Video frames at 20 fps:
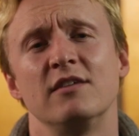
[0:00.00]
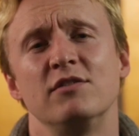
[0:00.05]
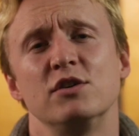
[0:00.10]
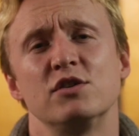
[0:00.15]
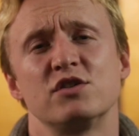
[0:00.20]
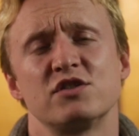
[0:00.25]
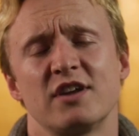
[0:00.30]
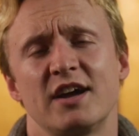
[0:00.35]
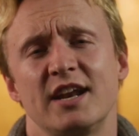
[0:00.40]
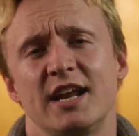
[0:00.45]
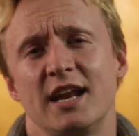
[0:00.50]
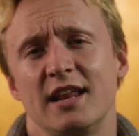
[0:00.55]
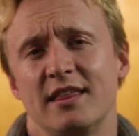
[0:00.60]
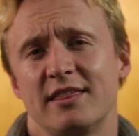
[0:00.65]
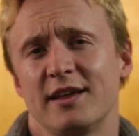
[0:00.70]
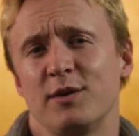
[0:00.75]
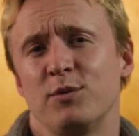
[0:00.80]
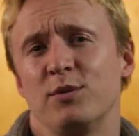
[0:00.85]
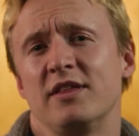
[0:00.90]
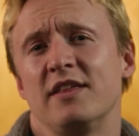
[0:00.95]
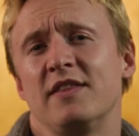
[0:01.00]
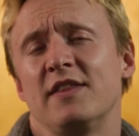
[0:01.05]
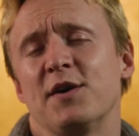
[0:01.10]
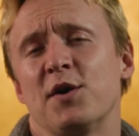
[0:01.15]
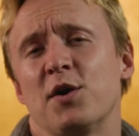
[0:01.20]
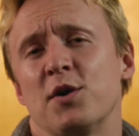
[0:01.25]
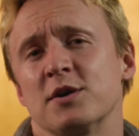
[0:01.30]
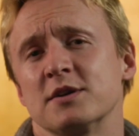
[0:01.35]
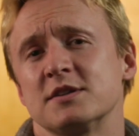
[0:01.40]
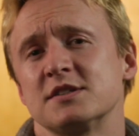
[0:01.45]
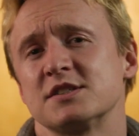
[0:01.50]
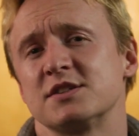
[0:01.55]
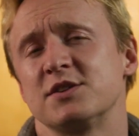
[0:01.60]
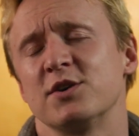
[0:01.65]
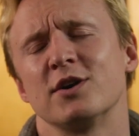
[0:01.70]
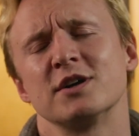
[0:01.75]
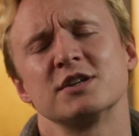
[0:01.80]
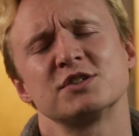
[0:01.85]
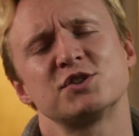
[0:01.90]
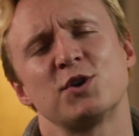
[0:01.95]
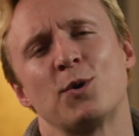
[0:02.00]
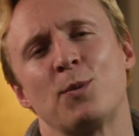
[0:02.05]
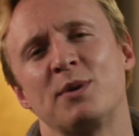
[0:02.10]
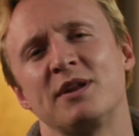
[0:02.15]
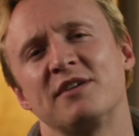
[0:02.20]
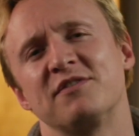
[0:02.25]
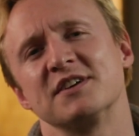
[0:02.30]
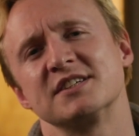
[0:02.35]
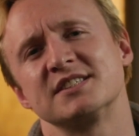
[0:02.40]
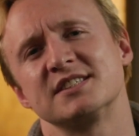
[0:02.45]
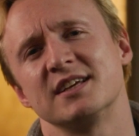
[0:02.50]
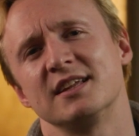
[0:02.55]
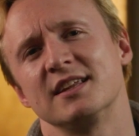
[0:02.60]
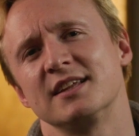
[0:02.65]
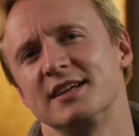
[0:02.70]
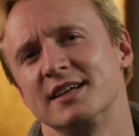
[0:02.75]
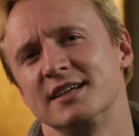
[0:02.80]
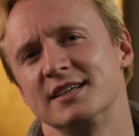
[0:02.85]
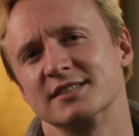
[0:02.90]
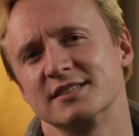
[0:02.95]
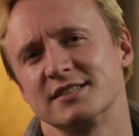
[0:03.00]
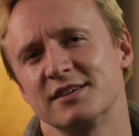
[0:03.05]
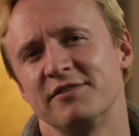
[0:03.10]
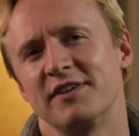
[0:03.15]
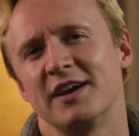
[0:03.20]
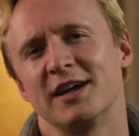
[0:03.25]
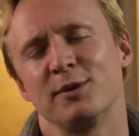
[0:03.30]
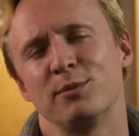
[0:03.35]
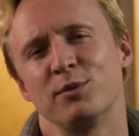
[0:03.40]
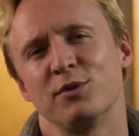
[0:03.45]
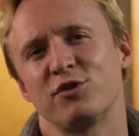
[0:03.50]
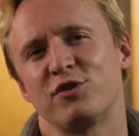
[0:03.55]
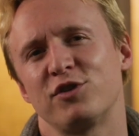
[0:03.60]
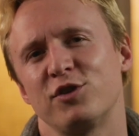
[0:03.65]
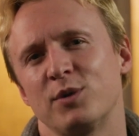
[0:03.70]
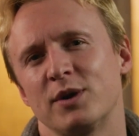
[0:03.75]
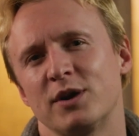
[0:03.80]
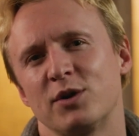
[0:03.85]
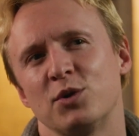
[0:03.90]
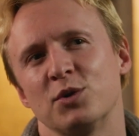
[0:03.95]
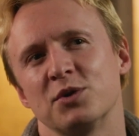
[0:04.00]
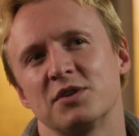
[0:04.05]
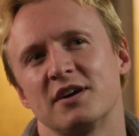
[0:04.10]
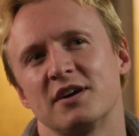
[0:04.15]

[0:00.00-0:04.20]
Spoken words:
If you study anything within the arts, there are so many facilities available to you at all